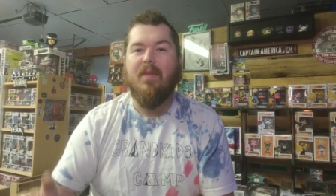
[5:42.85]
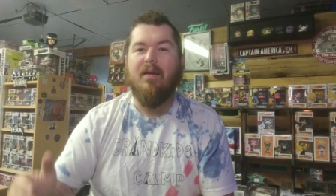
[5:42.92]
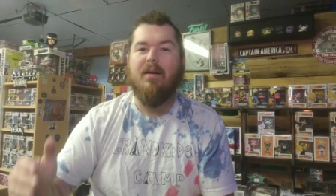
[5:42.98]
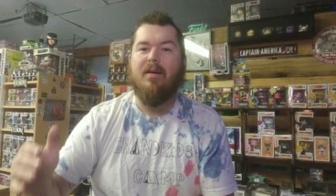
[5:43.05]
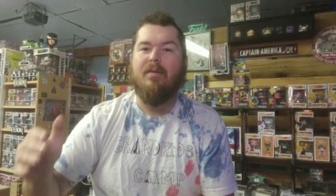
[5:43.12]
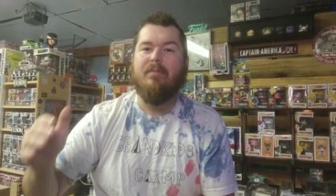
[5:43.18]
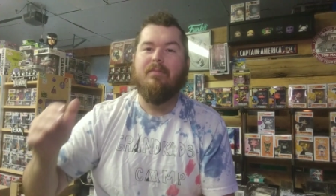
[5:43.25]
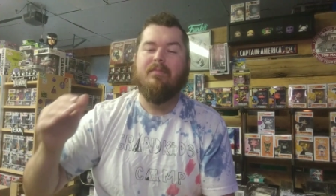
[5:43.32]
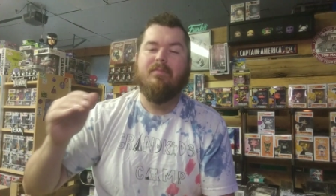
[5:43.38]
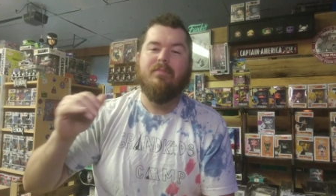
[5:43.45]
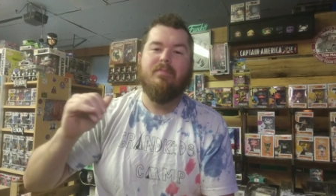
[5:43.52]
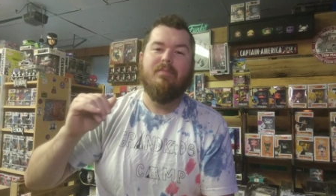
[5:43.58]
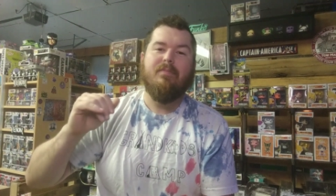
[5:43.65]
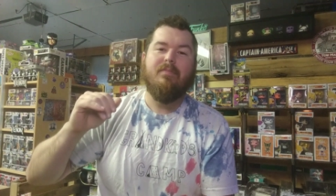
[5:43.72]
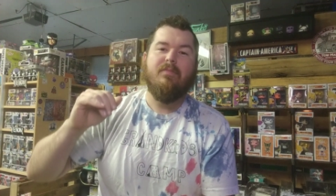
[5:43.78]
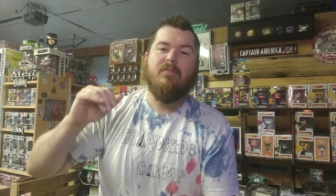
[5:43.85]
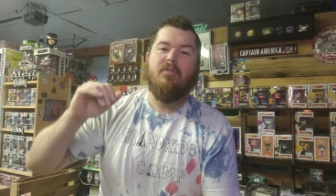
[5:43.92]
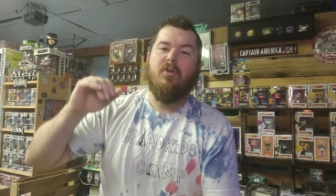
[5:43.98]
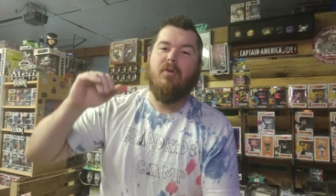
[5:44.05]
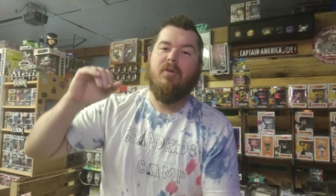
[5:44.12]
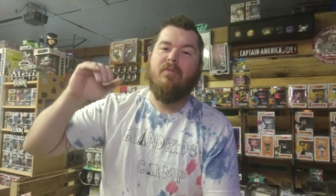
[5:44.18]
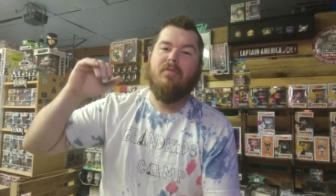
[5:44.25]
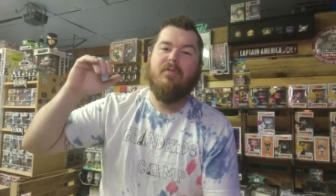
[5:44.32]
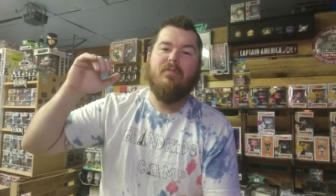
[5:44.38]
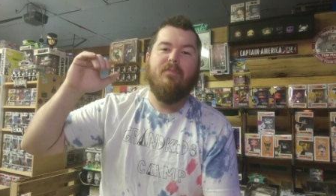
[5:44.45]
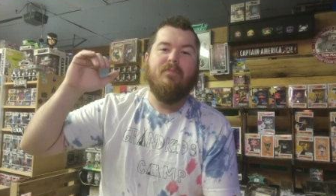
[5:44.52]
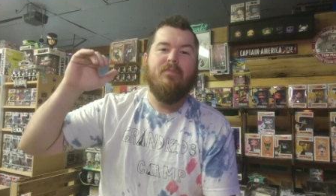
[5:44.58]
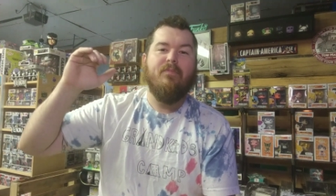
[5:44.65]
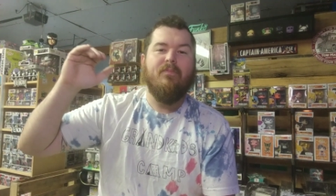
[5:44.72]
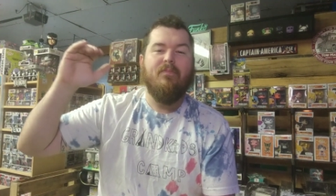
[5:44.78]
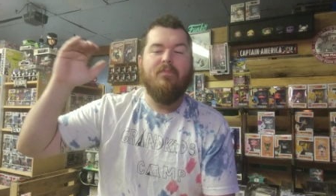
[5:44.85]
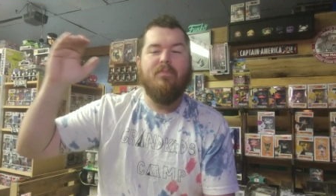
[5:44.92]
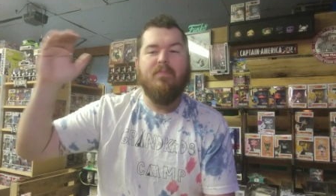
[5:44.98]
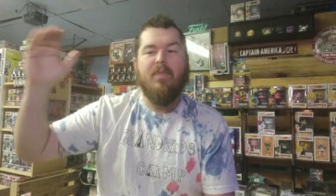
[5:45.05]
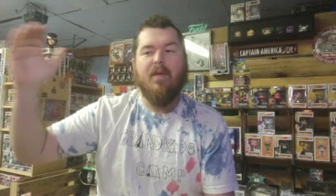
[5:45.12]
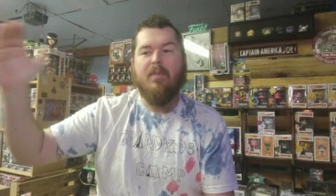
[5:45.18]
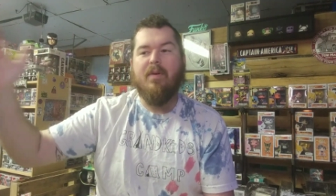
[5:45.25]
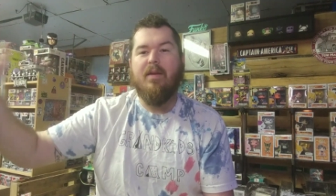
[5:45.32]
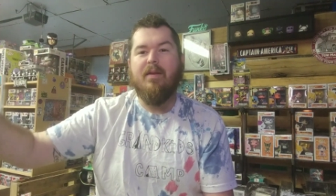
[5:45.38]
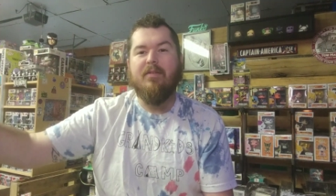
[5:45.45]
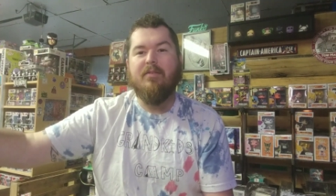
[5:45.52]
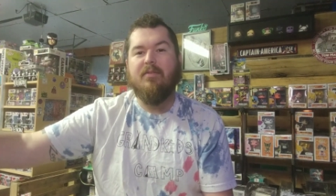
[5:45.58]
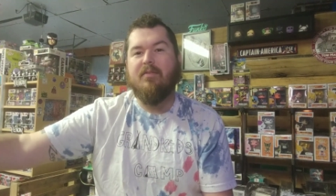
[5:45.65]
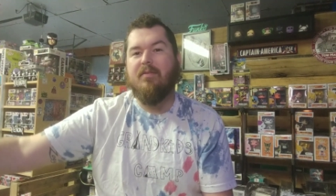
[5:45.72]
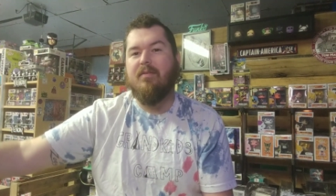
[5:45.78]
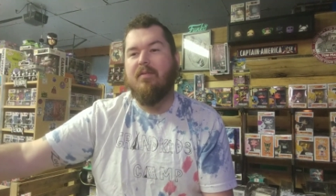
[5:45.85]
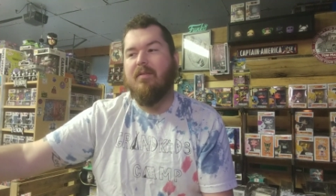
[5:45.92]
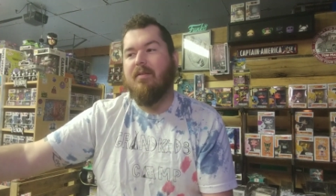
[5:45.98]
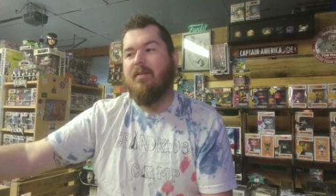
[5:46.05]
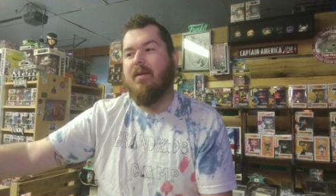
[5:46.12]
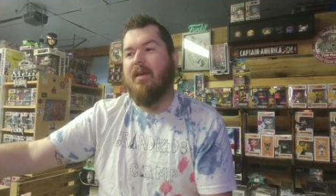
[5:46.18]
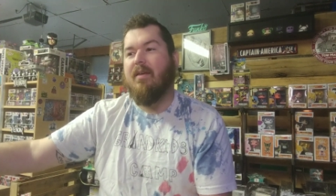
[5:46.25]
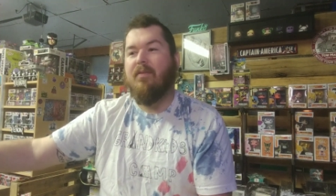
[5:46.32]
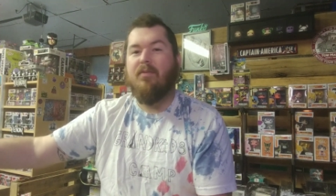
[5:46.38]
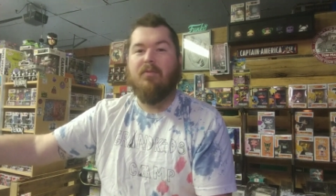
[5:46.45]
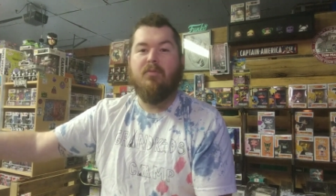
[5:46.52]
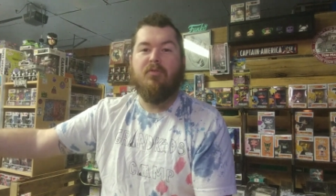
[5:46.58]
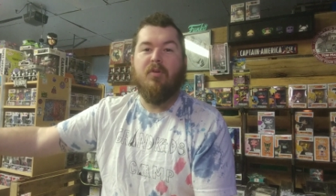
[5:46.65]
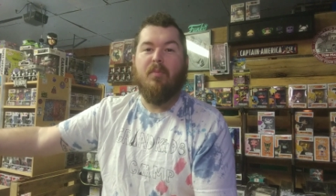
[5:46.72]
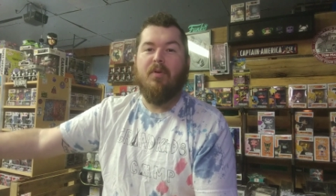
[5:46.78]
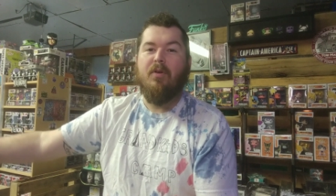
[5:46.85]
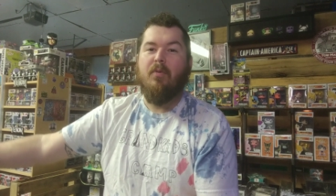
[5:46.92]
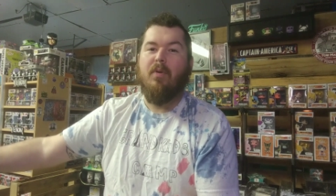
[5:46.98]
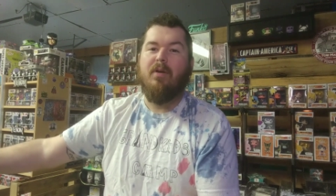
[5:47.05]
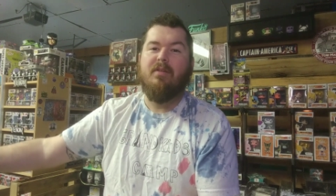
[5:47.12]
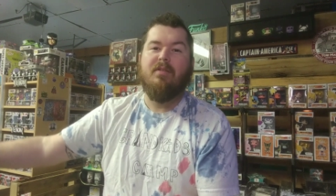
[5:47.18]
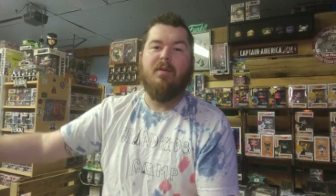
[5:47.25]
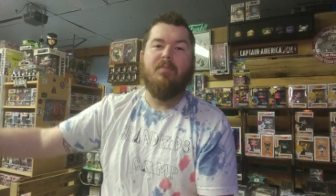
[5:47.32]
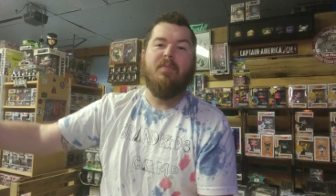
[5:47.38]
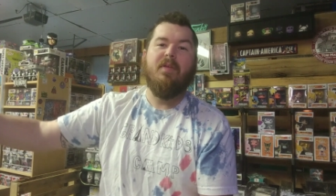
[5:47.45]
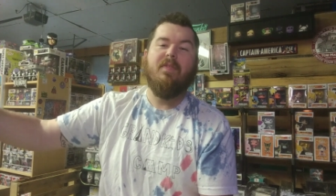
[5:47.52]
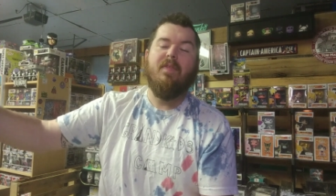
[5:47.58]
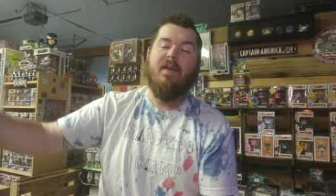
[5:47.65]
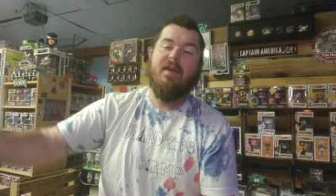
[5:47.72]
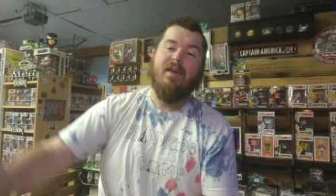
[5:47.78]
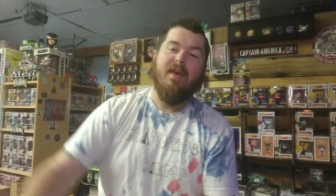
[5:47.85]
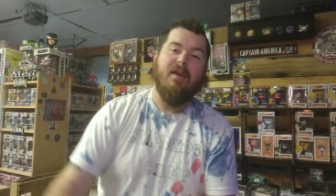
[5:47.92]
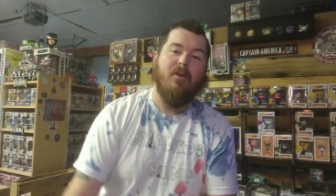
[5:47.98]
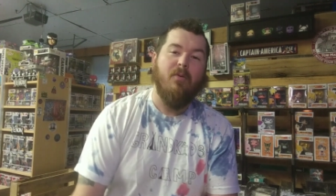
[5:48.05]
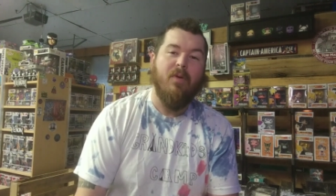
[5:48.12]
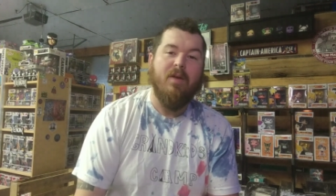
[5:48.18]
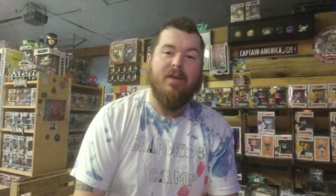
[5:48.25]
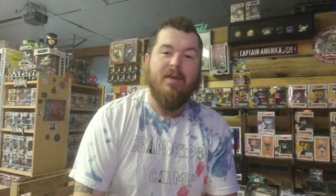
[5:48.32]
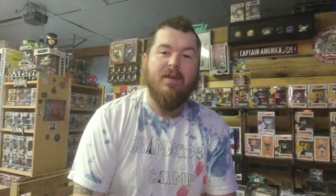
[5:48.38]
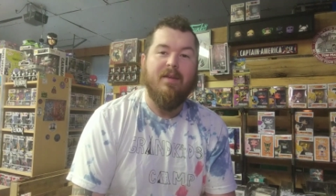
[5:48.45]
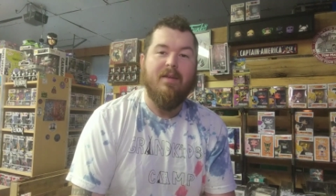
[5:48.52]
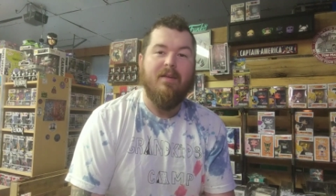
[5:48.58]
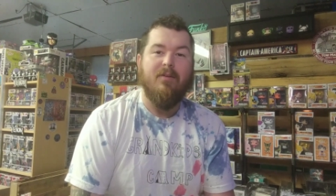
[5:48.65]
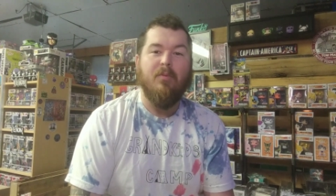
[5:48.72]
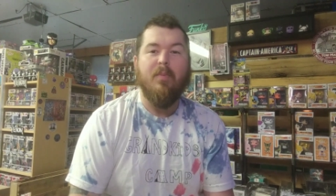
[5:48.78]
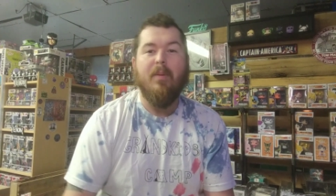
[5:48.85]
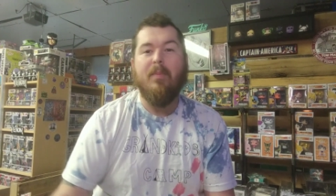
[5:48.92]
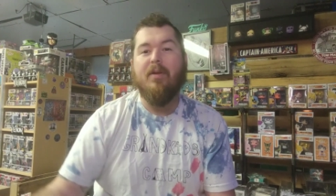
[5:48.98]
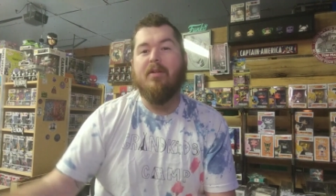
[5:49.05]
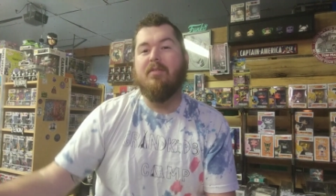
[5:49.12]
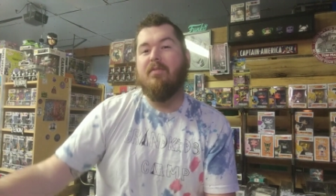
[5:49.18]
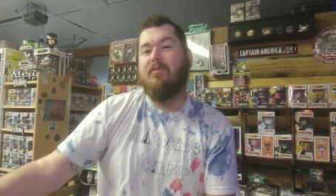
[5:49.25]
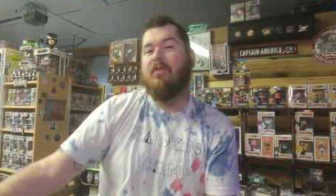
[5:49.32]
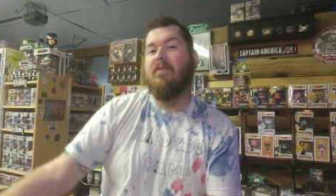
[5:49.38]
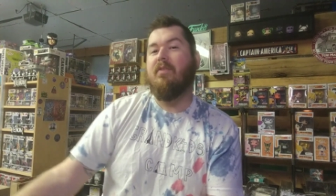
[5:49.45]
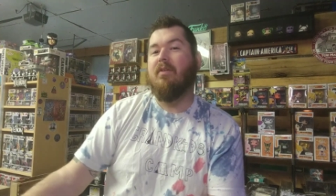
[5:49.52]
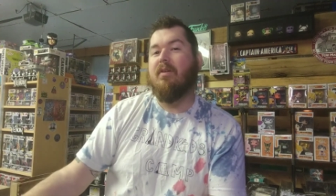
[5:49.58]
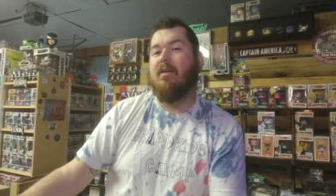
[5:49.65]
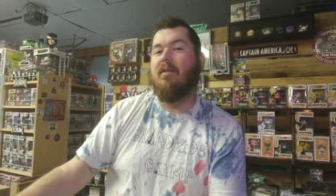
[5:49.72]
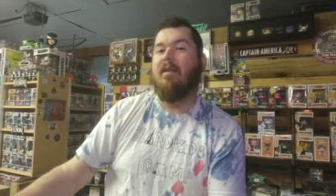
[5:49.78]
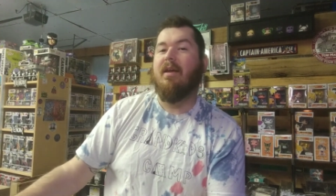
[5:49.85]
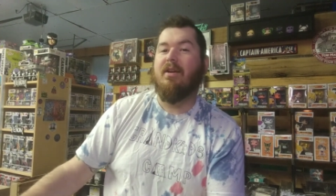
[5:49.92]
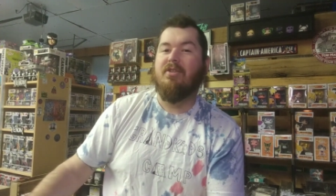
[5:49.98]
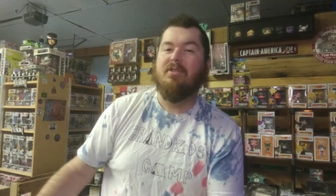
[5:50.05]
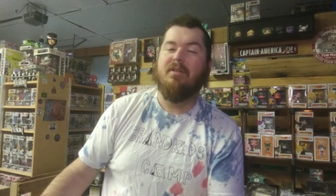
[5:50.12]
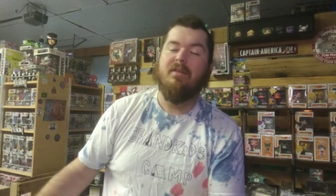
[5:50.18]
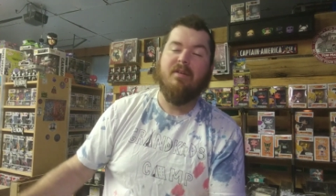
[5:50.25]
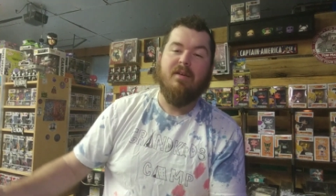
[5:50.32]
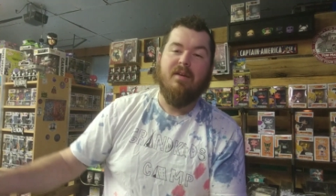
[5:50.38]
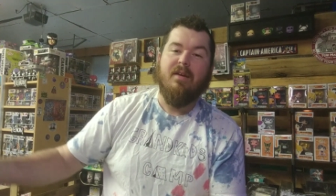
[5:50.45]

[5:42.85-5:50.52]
Um, so if I mean, it's hey, somebody wants something, they can't quite get it, or maybe it doesn't fit their collection.